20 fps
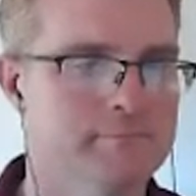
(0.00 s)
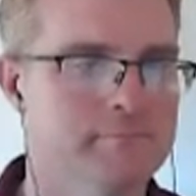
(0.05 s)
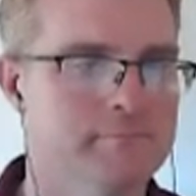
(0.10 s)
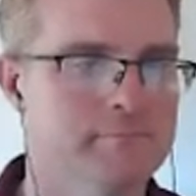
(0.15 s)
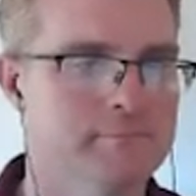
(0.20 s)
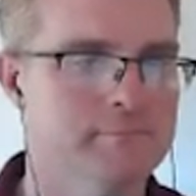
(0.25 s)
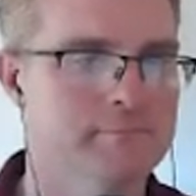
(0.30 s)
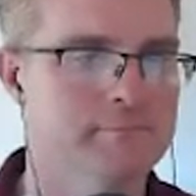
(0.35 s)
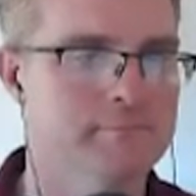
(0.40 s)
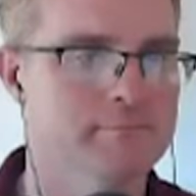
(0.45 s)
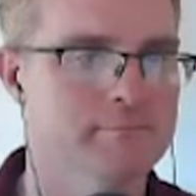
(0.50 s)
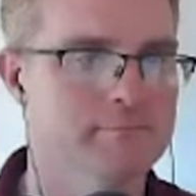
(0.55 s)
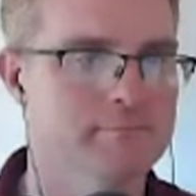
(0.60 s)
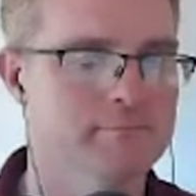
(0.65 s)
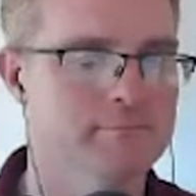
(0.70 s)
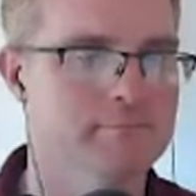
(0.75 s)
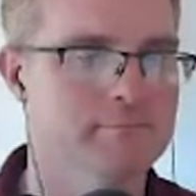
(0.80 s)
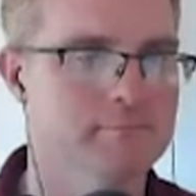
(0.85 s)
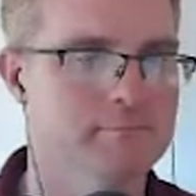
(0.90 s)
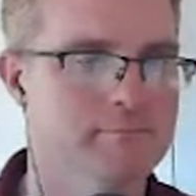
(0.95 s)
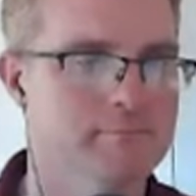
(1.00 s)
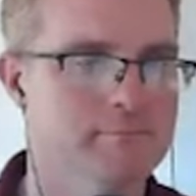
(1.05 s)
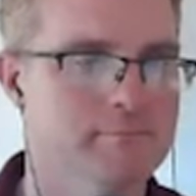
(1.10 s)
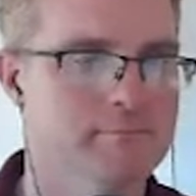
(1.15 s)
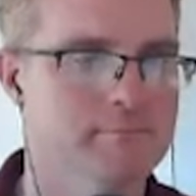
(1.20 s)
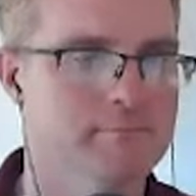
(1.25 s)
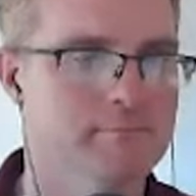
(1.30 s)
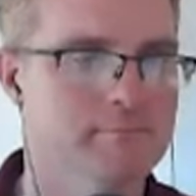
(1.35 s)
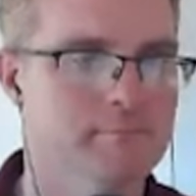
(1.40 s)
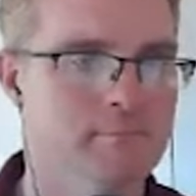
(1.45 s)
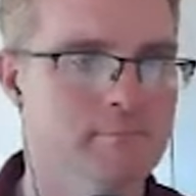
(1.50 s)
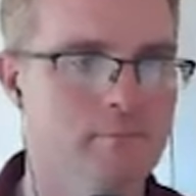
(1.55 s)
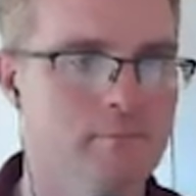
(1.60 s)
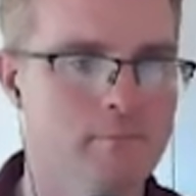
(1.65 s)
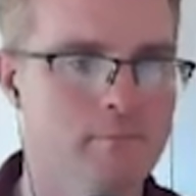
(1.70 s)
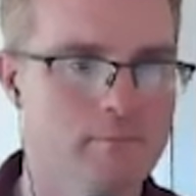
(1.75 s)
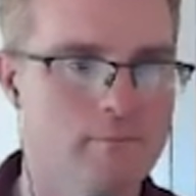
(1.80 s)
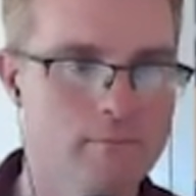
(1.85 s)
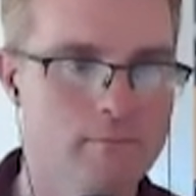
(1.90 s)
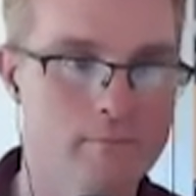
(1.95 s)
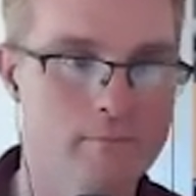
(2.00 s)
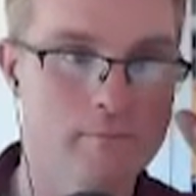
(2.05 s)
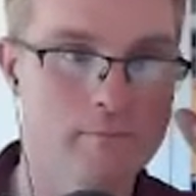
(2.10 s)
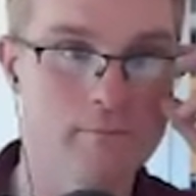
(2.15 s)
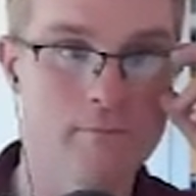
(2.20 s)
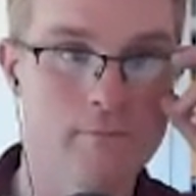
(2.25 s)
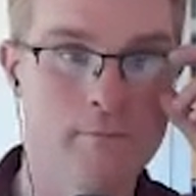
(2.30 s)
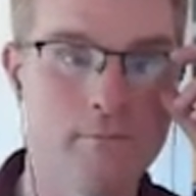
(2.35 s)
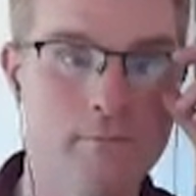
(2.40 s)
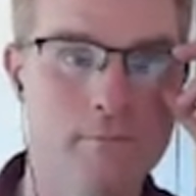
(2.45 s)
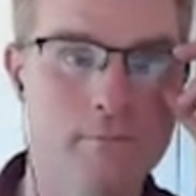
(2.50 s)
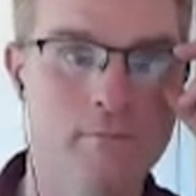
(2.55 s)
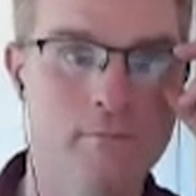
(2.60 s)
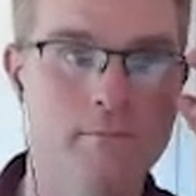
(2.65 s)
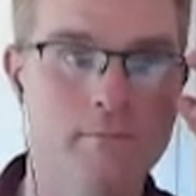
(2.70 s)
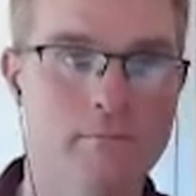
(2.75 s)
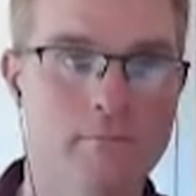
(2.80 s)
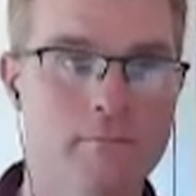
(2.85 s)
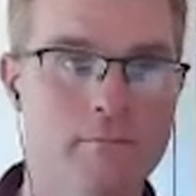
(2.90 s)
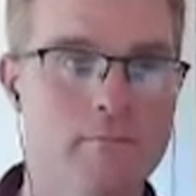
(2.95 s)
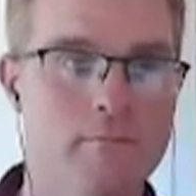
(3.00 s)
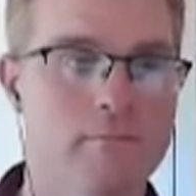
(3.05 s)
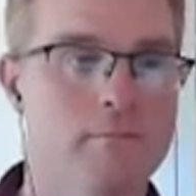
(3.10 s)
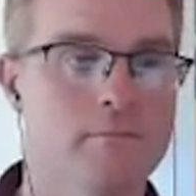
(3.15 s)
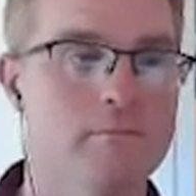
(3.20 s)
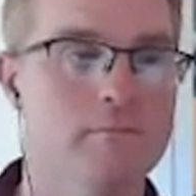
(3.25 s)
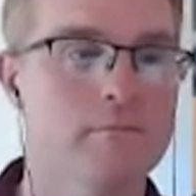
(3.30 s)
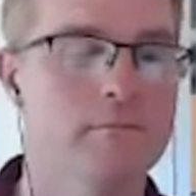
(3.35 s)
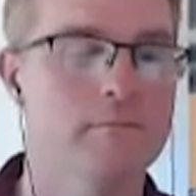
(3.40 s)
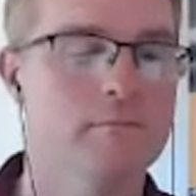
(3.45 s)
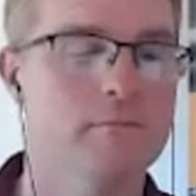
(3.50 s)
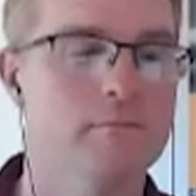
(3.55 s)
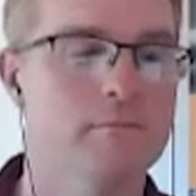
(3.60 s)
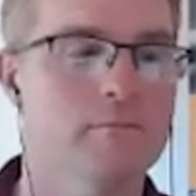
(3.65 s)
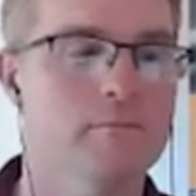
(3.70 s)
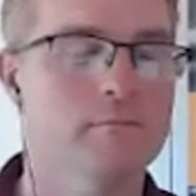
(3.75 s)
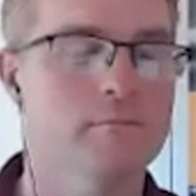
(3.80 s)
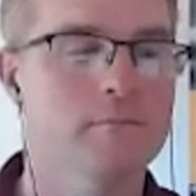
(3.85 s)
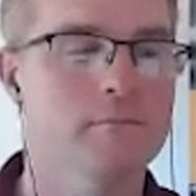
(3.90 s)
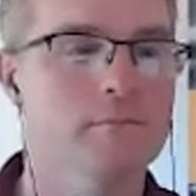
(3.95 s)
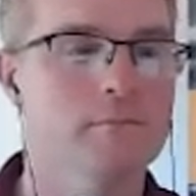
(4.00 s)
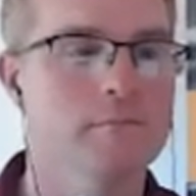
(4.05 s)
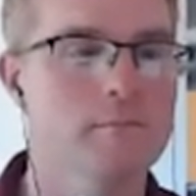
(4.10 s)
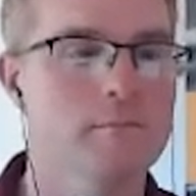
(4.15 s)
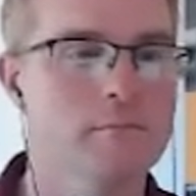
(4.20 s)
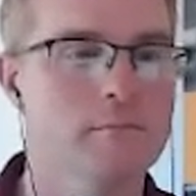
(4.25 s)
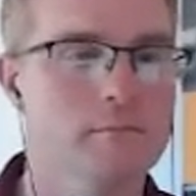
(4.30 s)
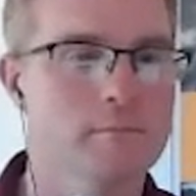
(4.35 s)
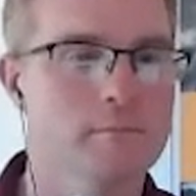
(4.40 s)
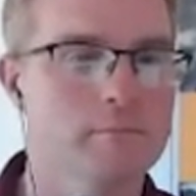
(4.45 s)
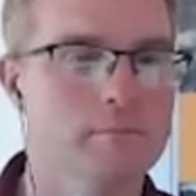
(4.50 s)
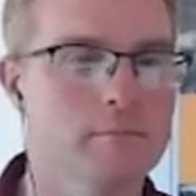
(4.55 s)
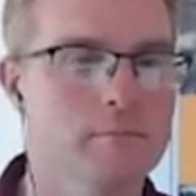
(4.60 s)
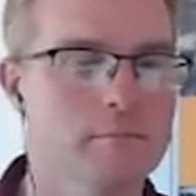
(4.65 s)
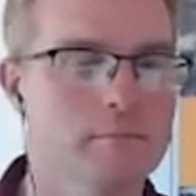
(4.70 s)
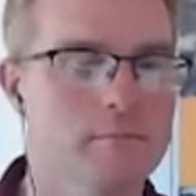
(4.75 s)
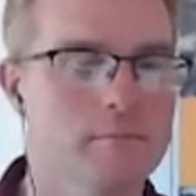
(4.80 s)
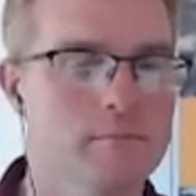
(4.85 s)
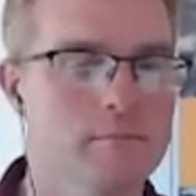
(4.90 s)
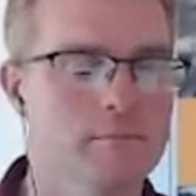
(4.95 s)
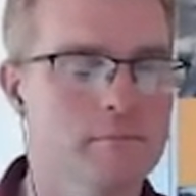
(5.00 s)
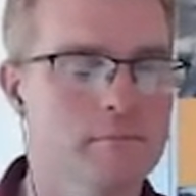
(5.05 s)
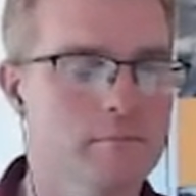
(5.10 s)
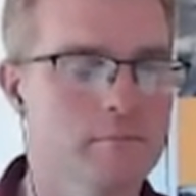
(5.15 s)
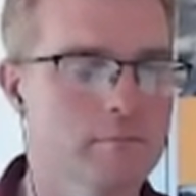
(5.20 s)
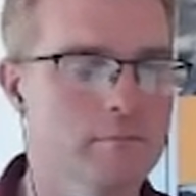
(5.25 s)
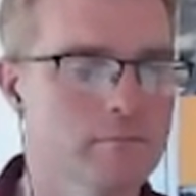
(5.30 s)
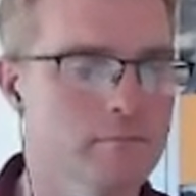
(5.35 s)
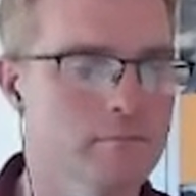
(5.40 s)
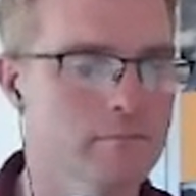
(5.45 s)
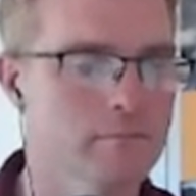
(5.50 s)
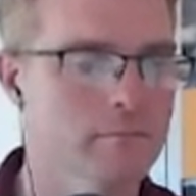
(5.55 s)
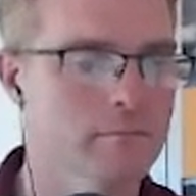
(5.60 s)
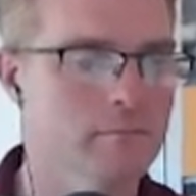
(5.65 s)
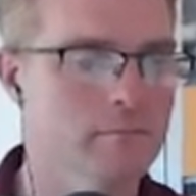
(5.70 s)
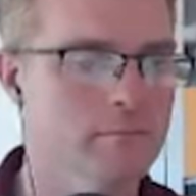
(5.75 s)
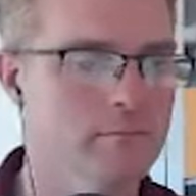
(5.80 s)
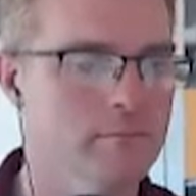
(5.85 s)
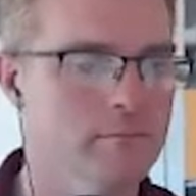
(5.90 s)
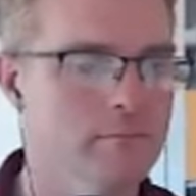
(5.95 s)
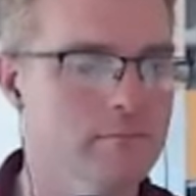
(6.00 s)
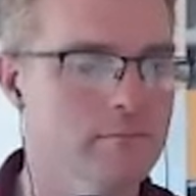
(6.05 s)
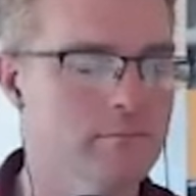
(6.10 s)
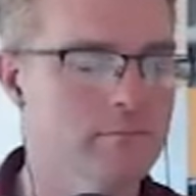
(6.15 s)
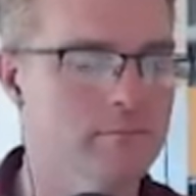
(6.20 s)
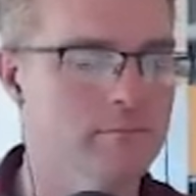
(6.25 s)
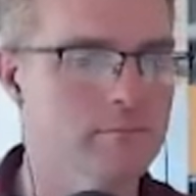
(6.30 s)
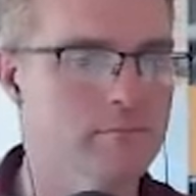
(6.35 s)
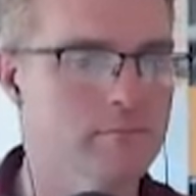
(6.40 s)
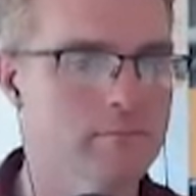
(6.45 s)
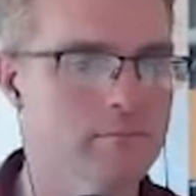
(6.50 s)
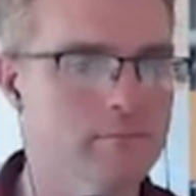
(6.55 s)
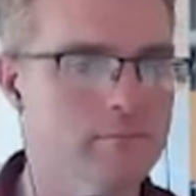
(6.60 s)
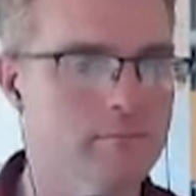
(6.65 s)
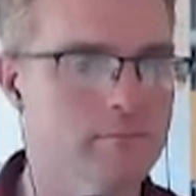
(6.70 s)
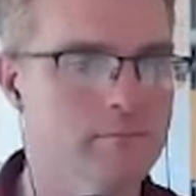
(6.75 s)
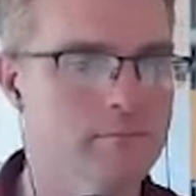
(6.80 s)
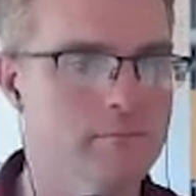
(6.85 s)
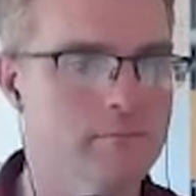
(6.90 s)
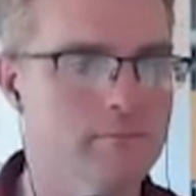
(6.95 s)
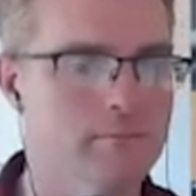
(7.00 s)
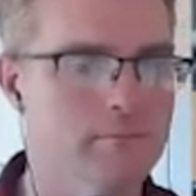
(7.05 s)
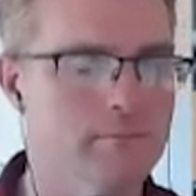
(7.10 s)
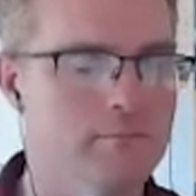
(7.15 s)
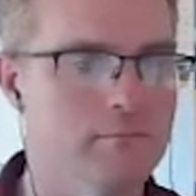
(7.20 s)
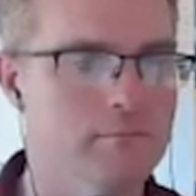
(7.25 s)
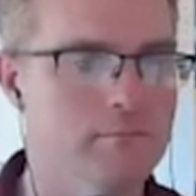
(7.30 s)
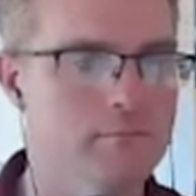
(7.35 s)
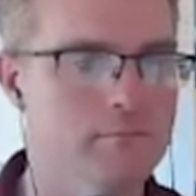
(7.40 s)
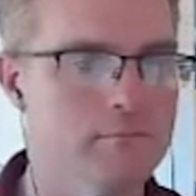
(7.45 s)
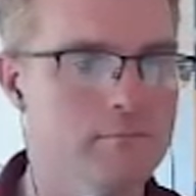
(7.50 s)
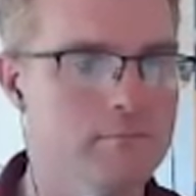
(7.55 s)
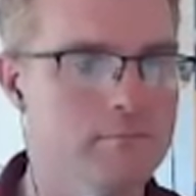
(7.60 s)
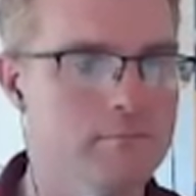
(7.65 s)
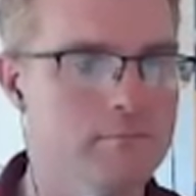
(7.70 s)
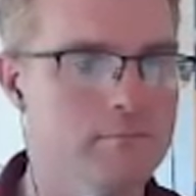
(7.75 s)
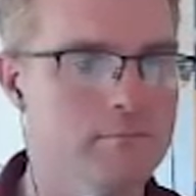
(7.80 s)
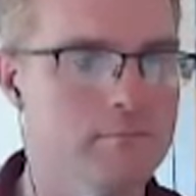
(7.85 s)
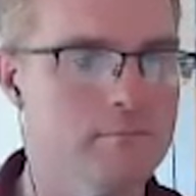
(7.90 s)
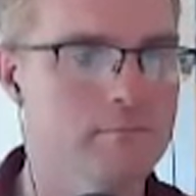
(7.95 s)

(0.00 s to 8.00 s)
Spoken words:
(silent)